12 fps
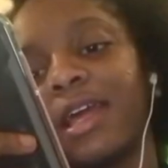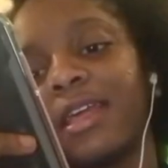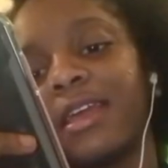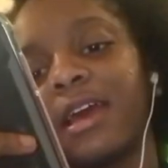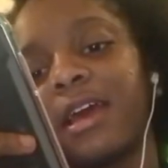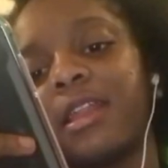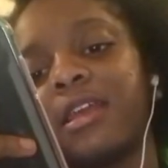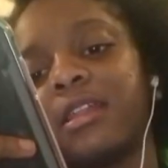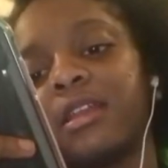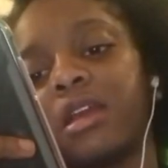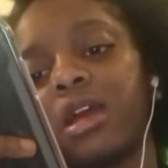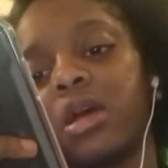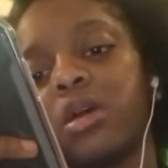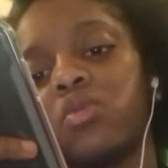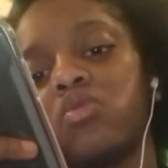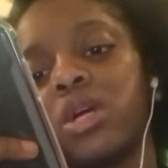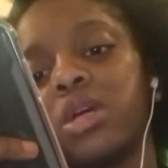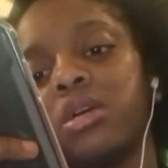got it, I
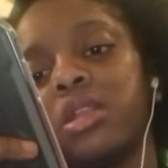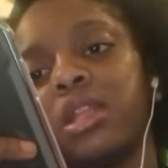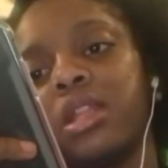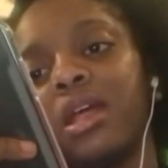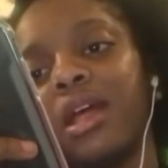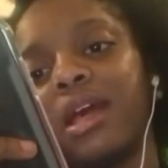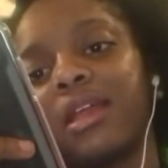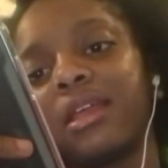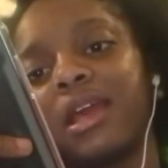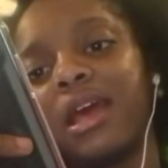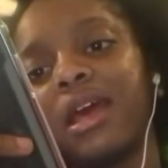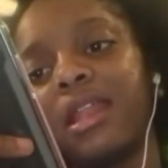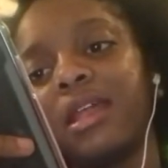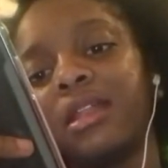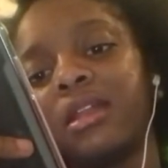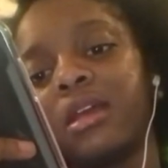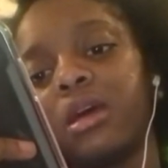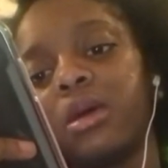want it, I got it,
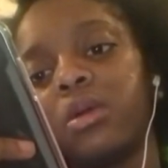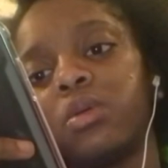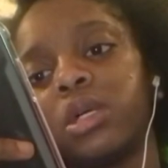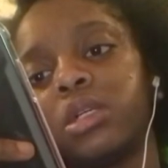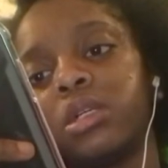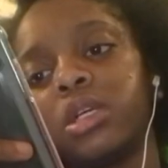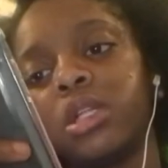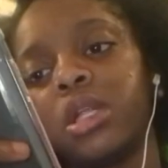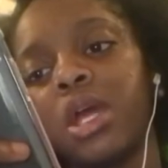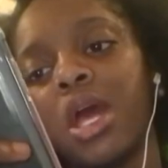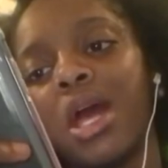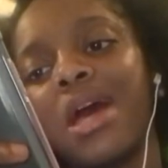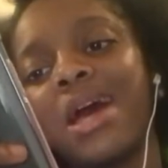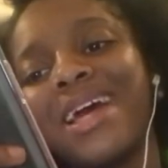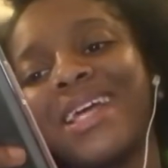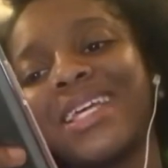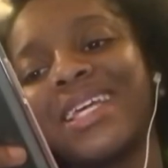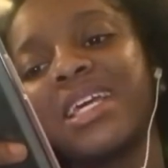I want it, I
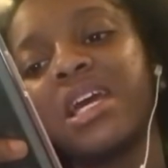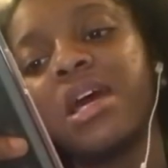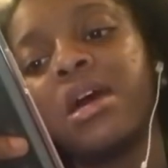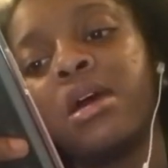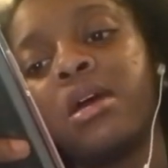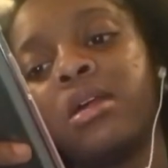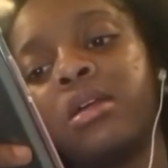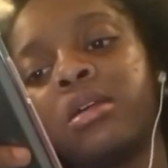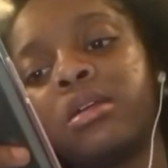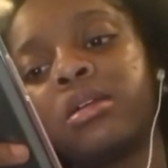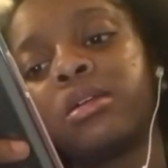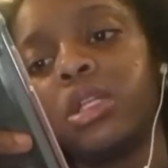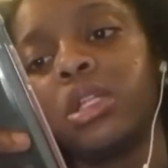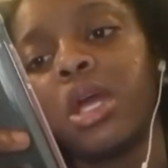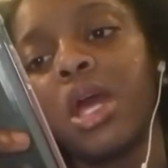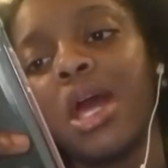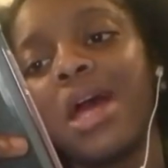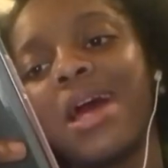got it,
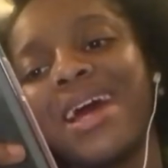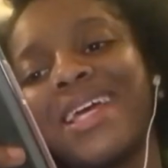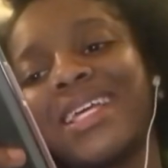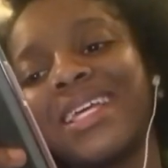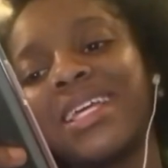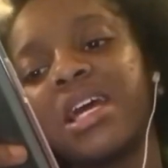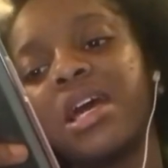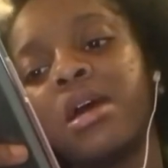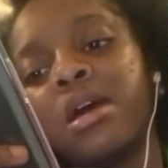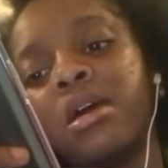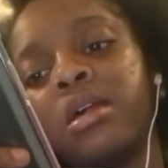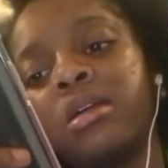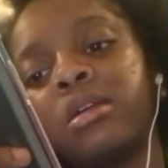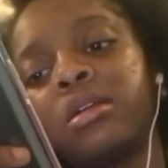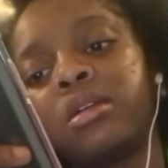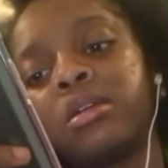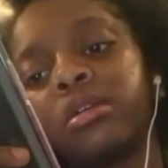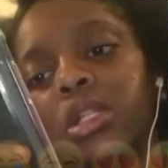I got it,
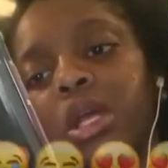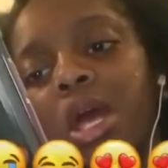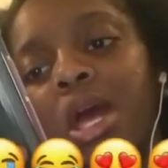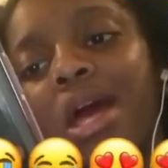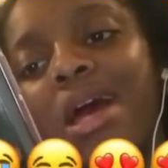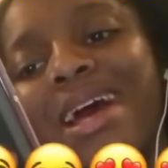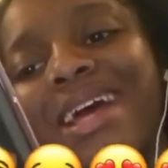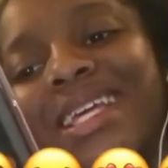I